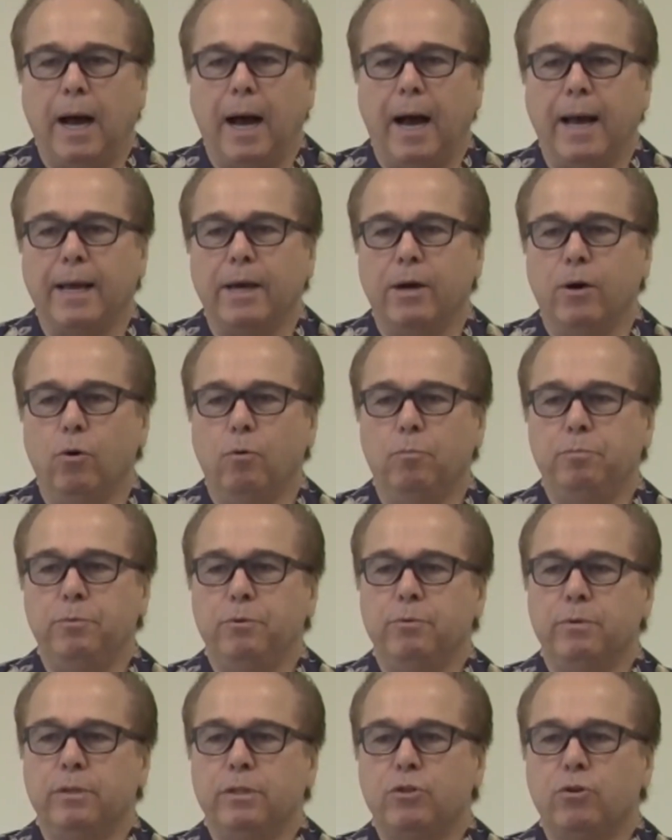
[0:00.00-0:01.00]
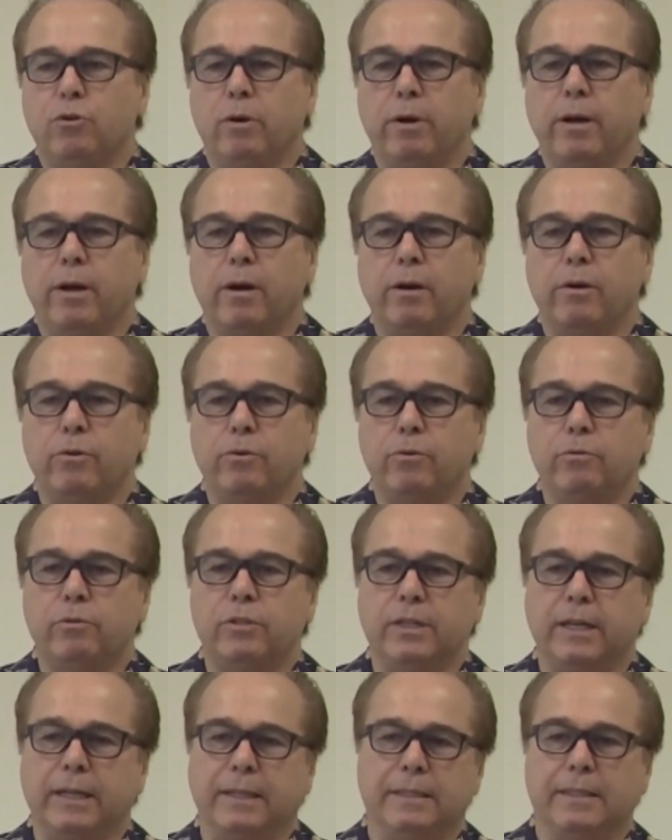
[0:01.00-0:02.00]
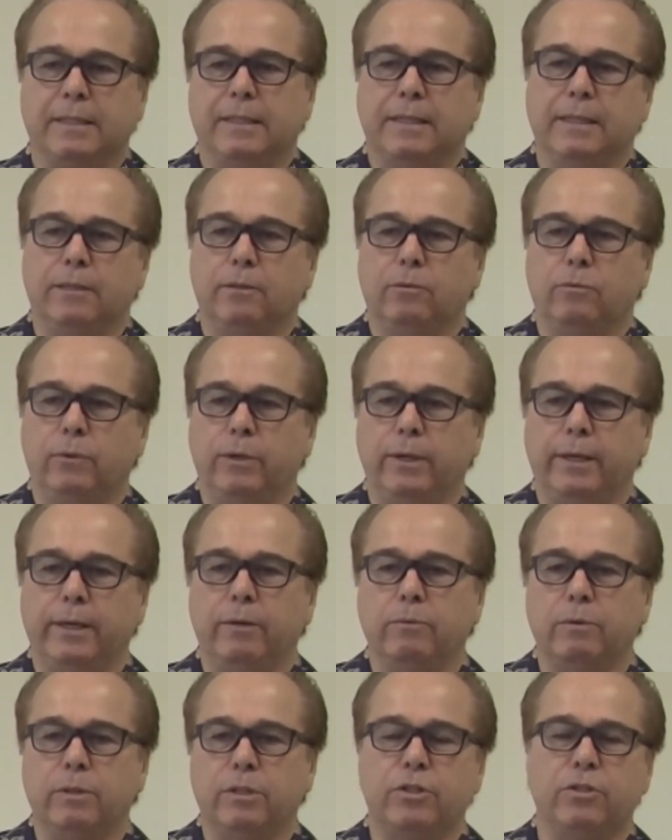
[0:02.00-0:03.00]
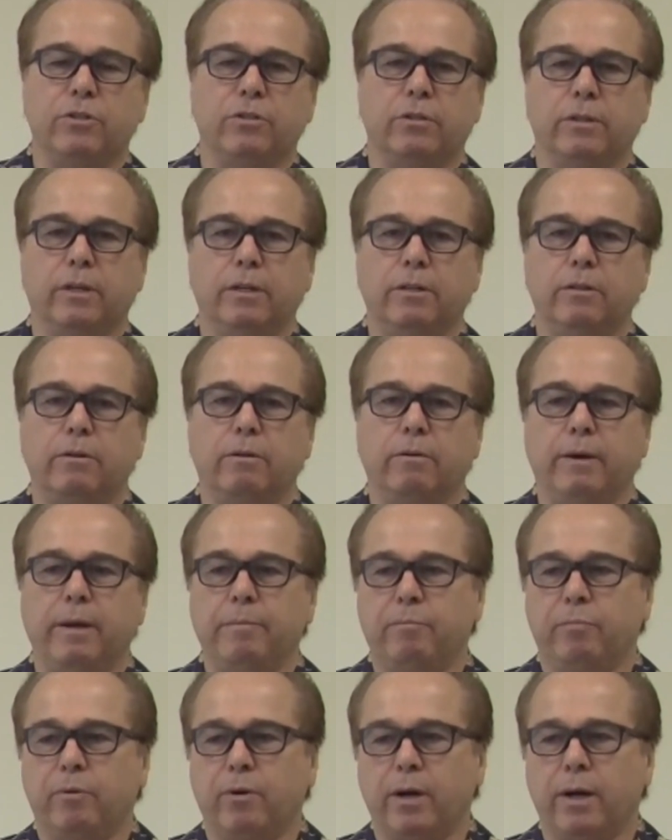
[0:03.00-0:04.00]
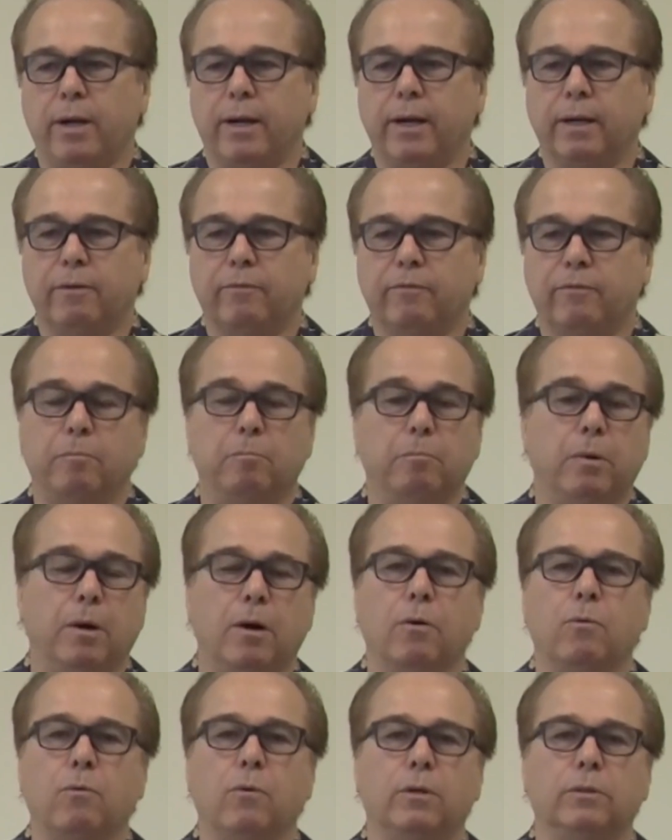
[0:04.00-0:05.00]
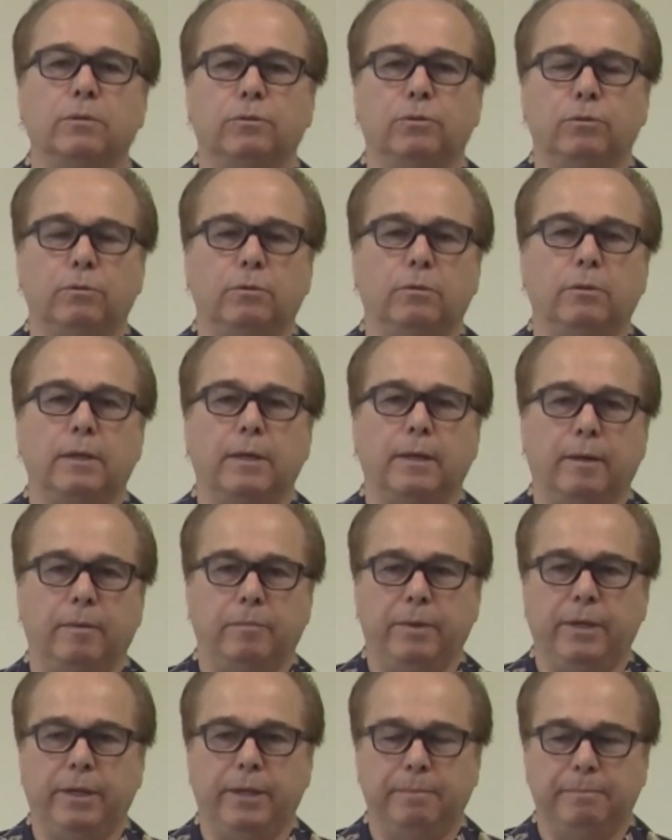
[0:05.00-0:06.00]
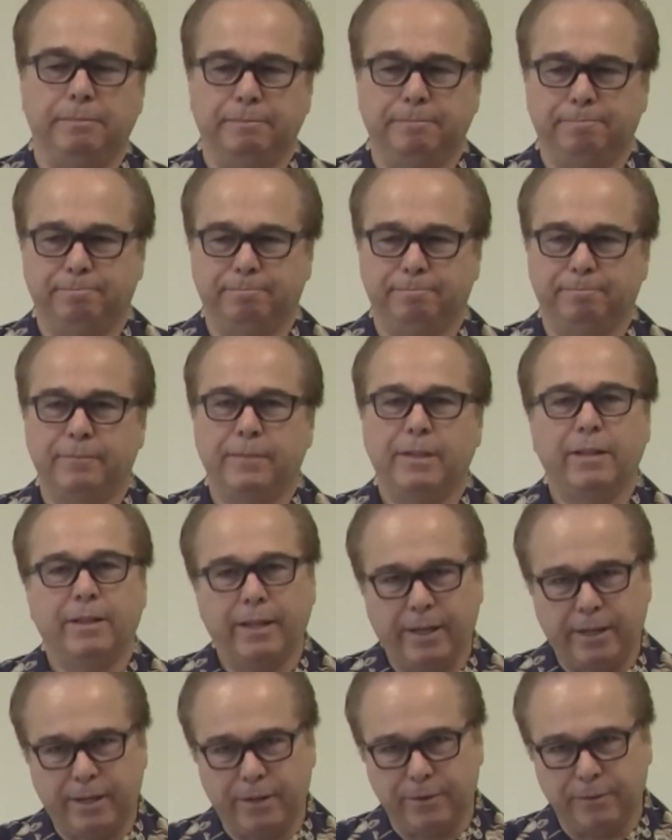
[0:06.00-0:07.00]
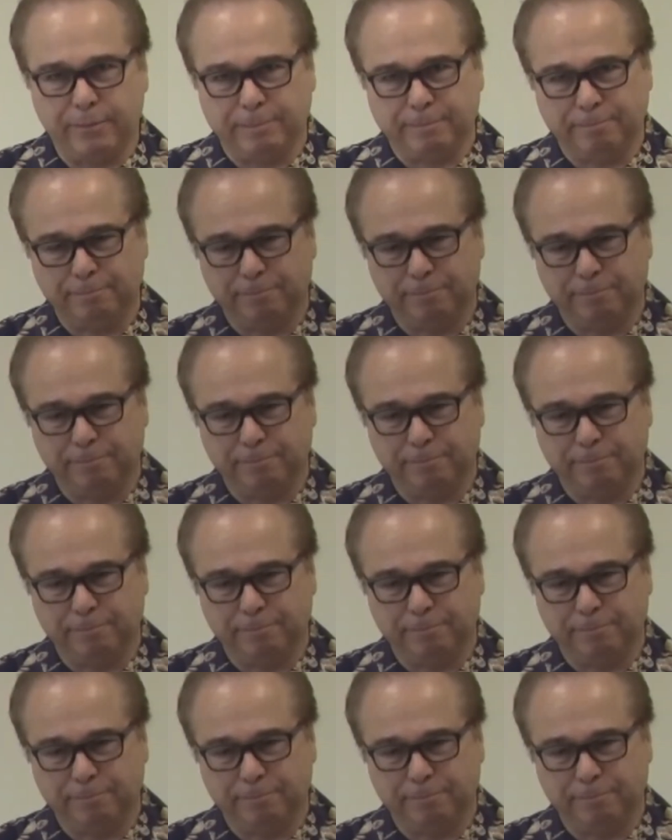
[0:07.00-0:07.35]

I hope you enjoy our new Set and Seal ring, which is another great product from Barwalt Tool Company. Thank you.